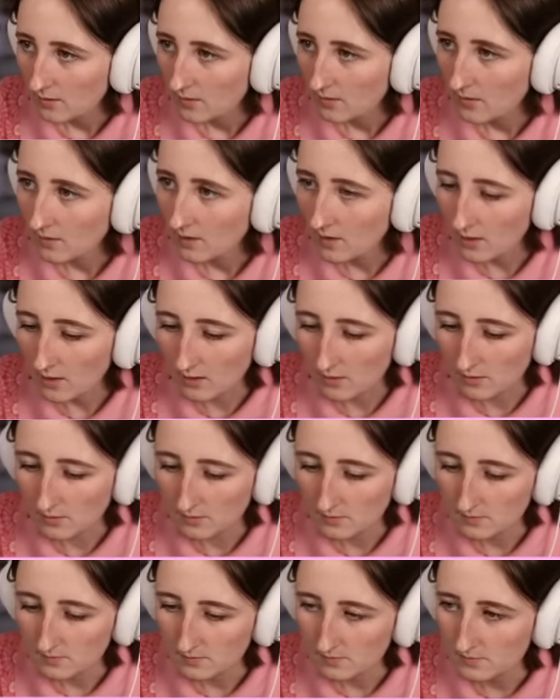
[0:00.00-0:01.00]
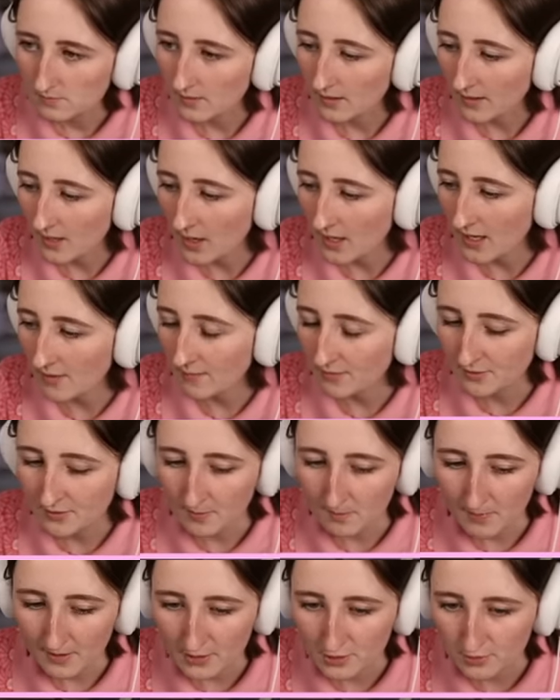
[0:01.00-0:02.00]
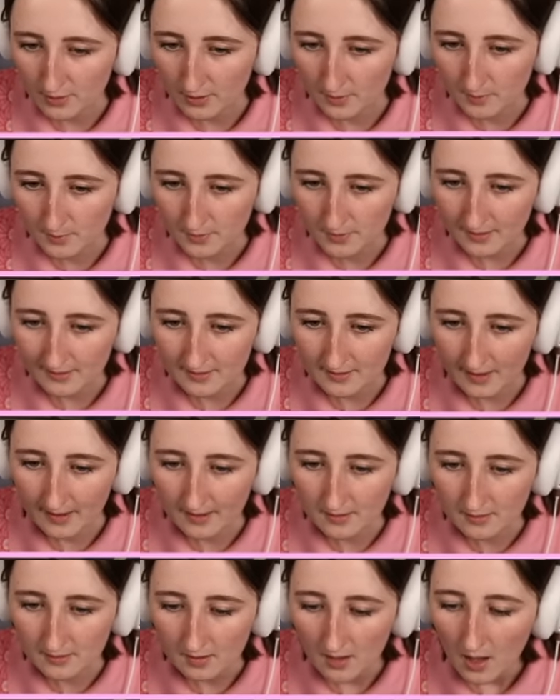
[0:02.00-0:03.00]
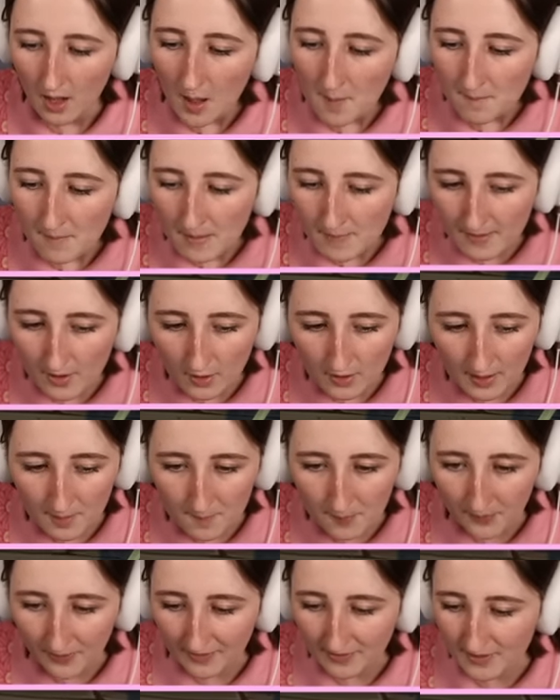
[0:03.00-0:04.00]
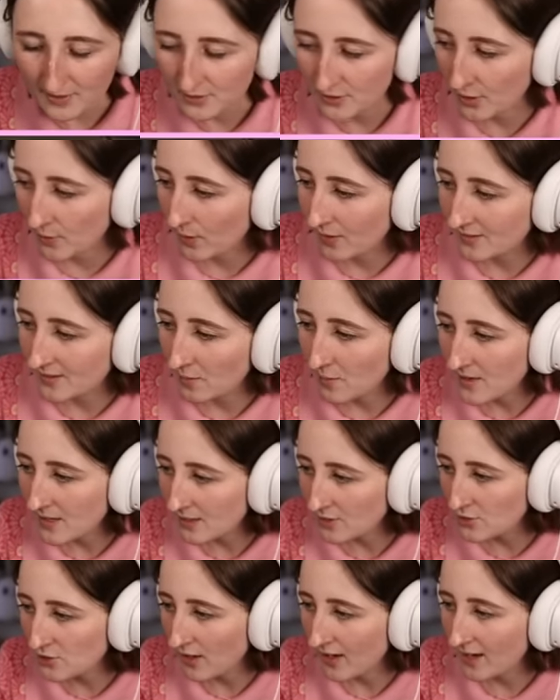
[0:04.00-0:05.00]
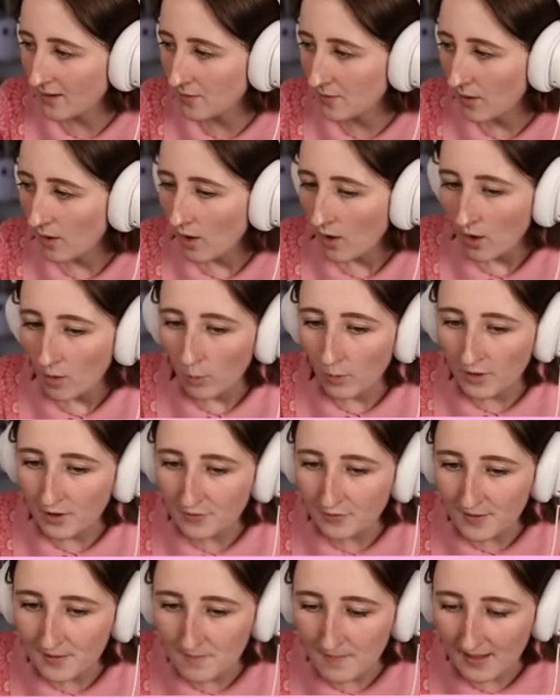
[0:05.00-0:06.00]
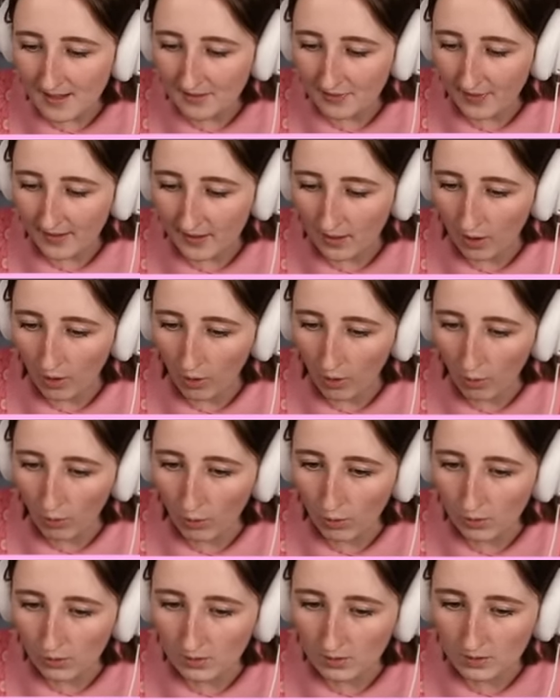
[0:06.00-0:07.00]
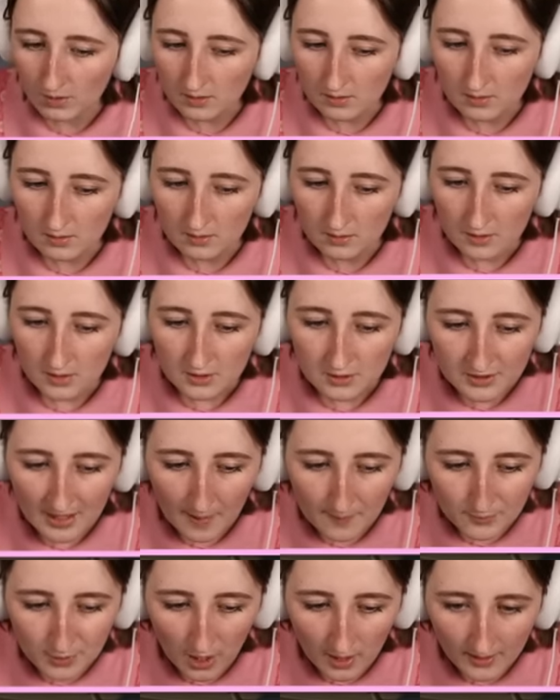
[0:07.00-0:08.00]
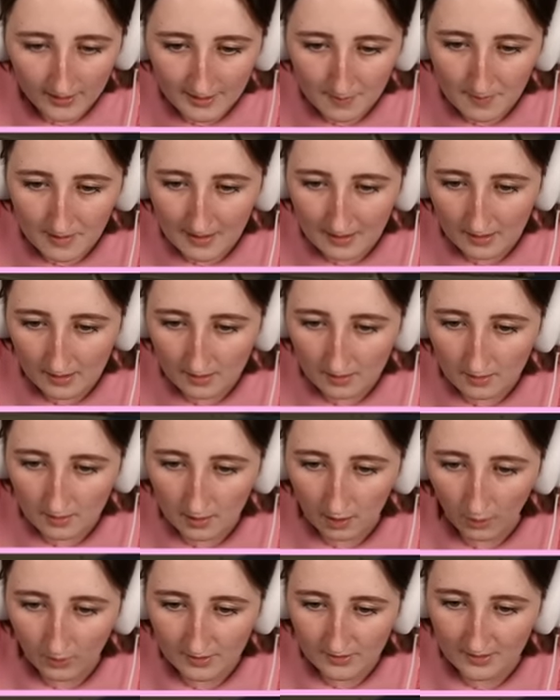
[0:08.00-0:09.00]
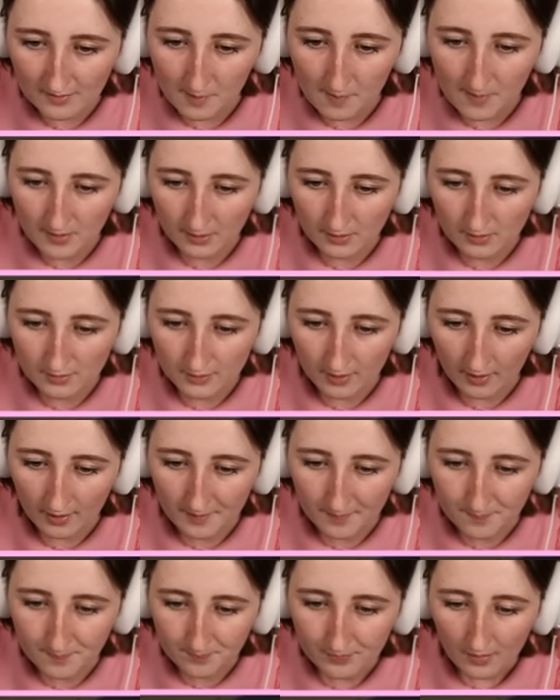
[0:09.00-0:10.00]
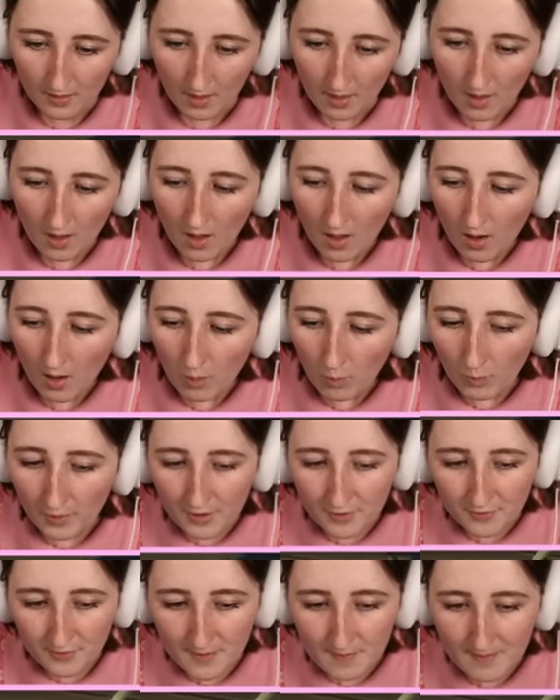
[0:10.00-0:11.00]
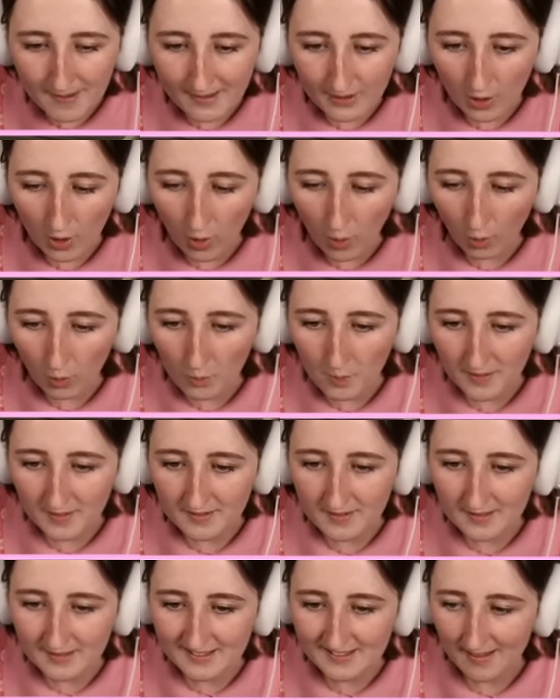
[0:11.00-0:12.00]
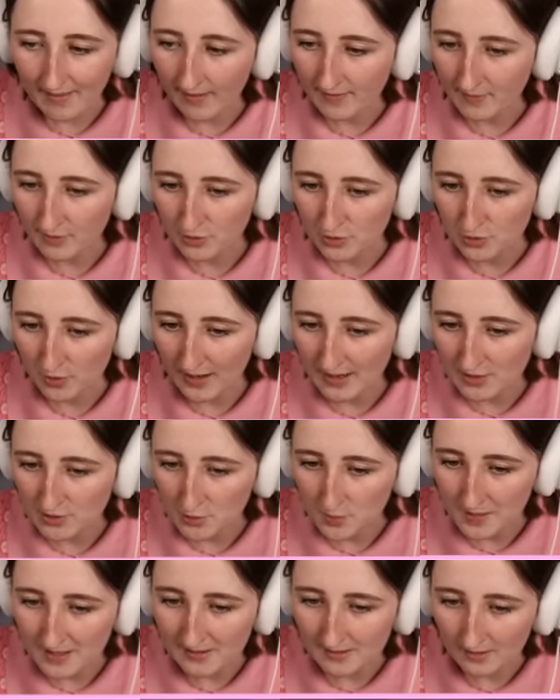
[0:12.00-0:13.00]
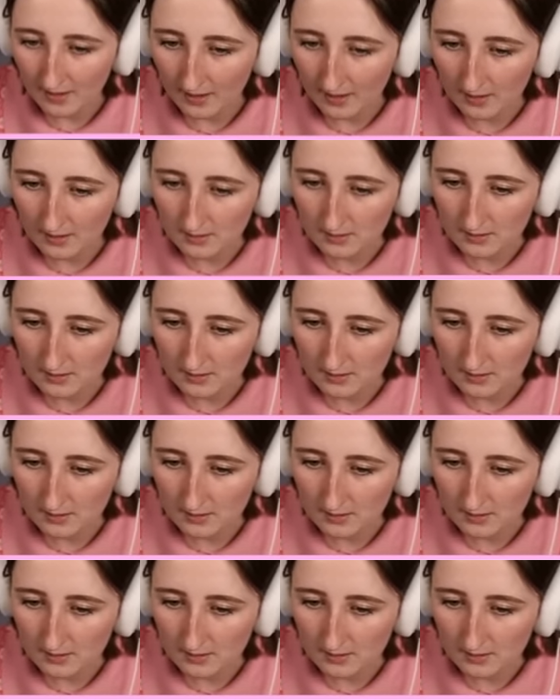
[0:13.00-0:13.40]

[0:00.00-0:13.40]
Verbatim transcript: Oh. I got given some mushrooms. That's nice. Maybe I'll come plant this, though, because then we can try and... What if we made, like, a whole... Stop talking to me! Oh, it's in the middle. Sorry. What if we made a whole business selling the strange pizza?